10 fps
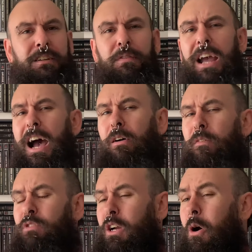I forget how
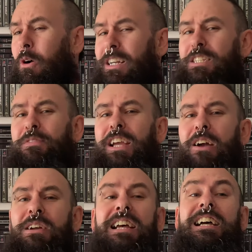I've recorded this
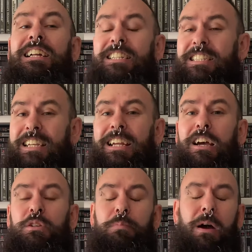video, to see
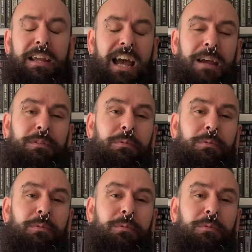those games.